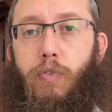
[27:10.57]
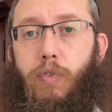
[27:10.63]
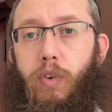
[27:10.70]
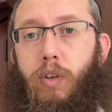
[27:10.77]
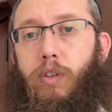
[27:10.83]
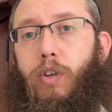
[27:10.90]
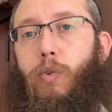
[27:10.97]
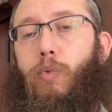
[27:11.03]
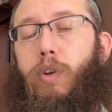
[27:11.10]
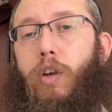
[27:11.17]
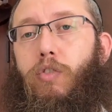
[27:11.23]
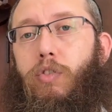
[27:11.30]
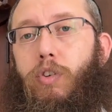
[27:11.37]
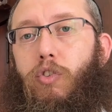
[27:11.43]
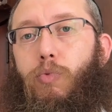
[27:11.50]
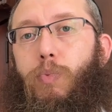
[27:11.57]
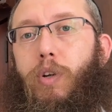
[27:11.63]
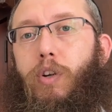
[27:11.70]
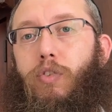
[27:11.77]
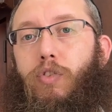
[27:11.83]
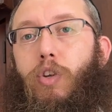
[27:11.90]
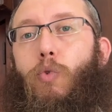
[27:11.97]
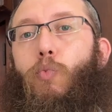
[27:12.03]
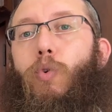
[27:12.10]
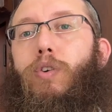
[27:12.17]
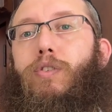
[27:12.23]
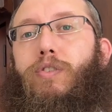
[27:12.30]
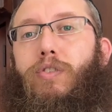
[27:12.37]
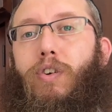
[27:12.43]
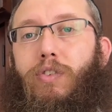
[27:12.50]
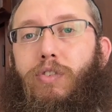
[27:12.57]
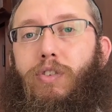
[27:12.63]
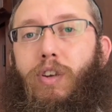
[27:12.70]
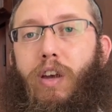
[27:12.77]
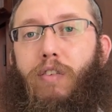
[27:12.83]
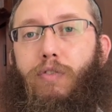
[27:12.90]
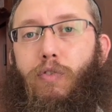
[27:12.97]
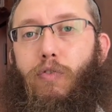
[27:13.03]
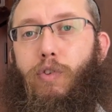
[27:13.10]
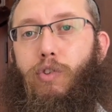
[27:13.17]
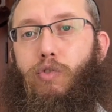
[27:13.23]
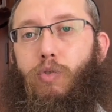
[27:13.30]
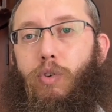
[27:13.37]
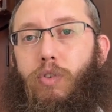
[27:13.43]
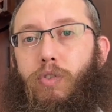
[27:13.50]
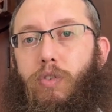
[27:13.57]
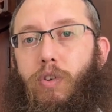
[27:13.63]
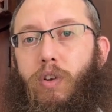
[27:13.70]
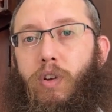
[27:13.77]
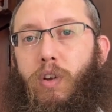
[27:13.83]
in the creation is because he wants us to have a free choice.